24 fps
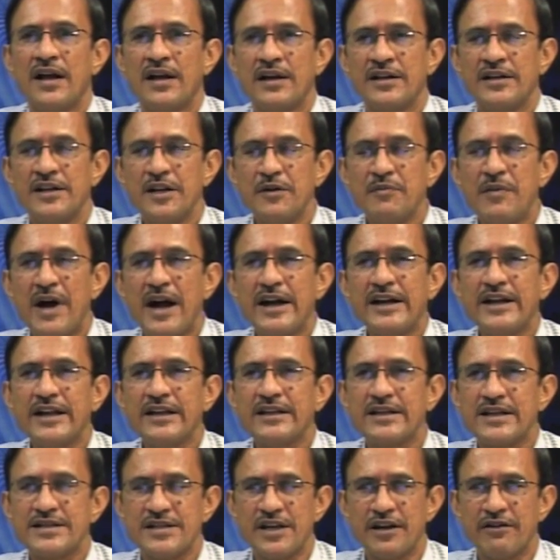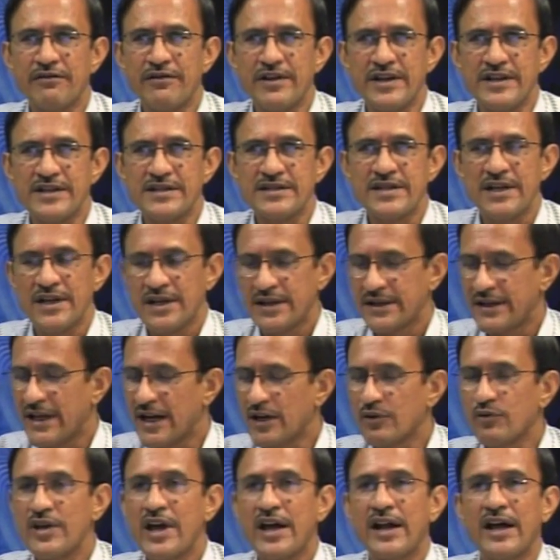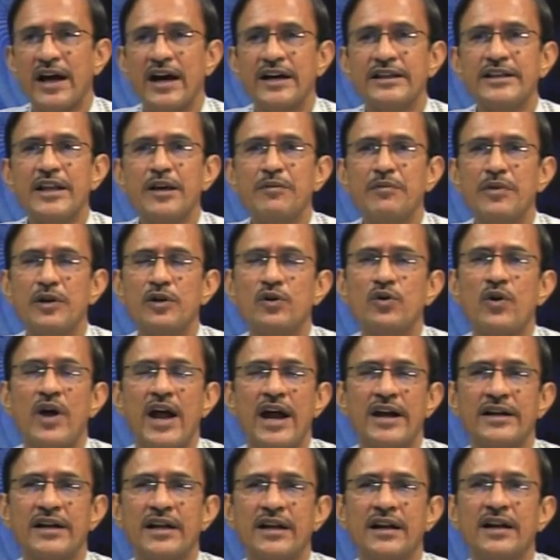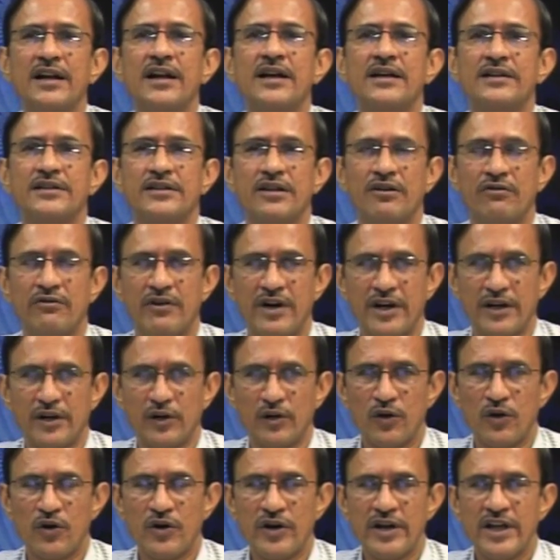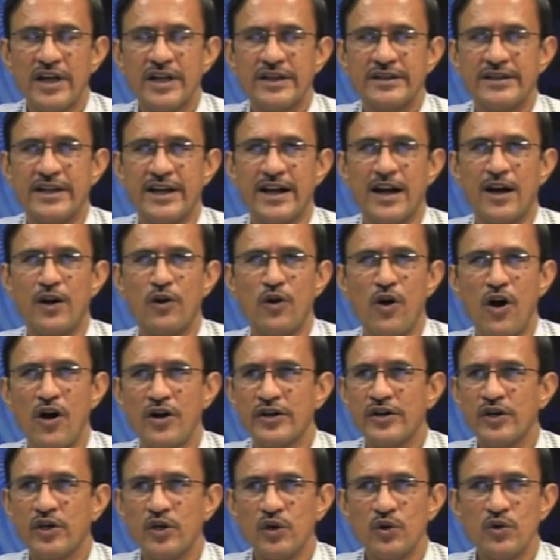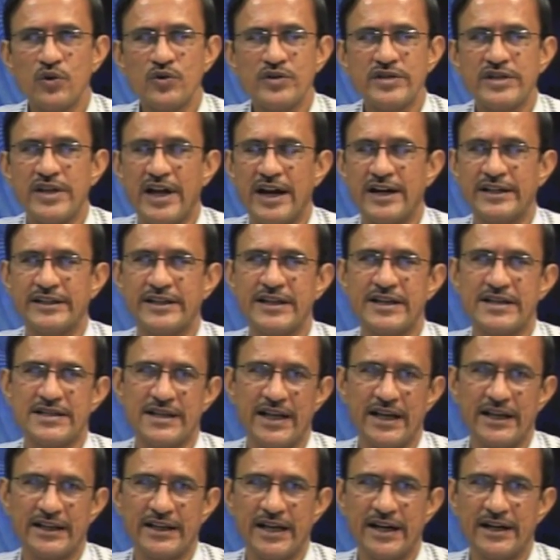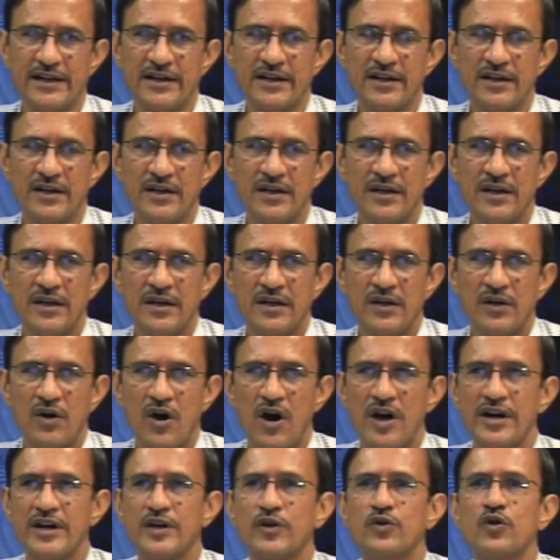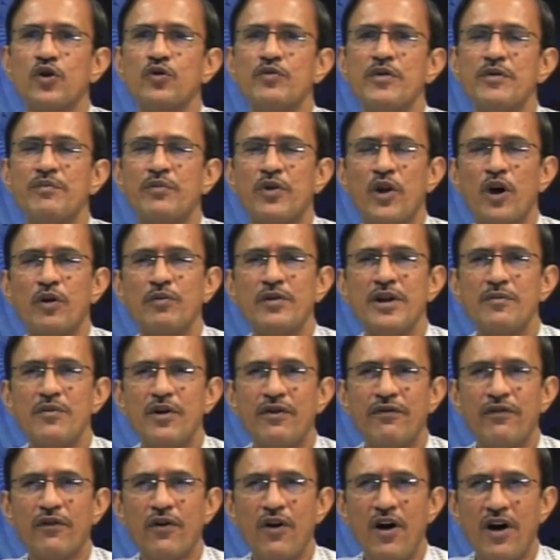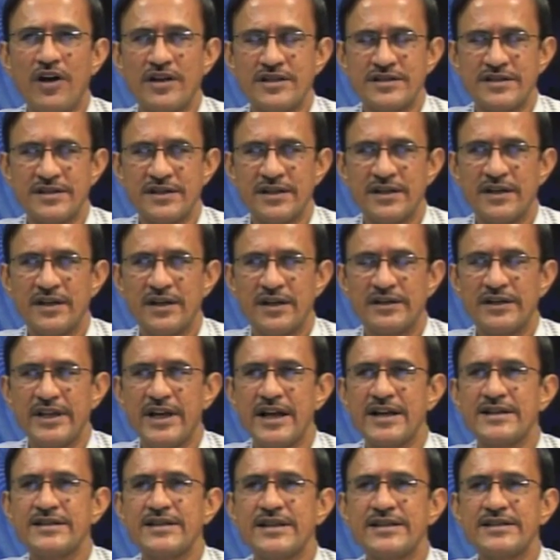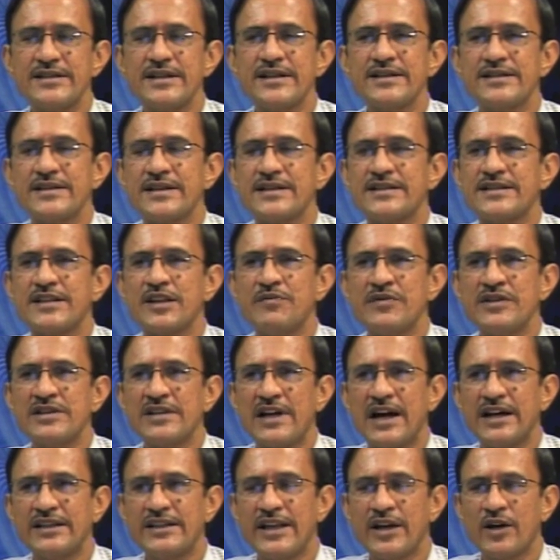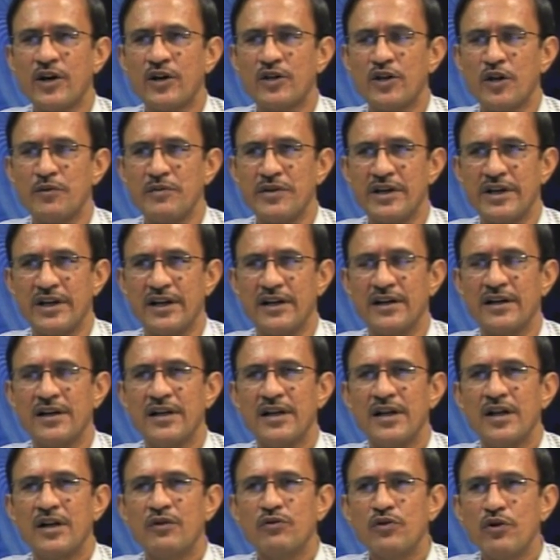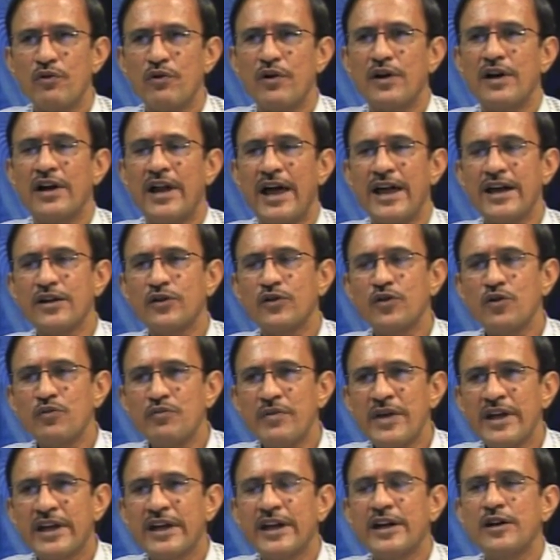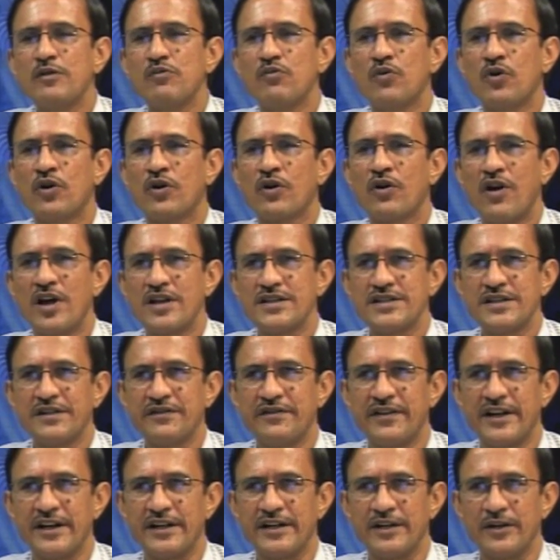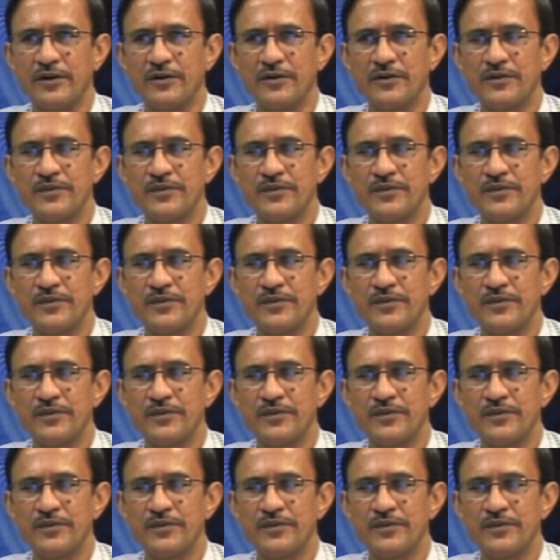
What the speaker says: demanding the service that we are unable to handle the workload. There are long queues and things like that. Or it could be problem of cost. The existing system is uneconomical. We would like to make it more cost effective.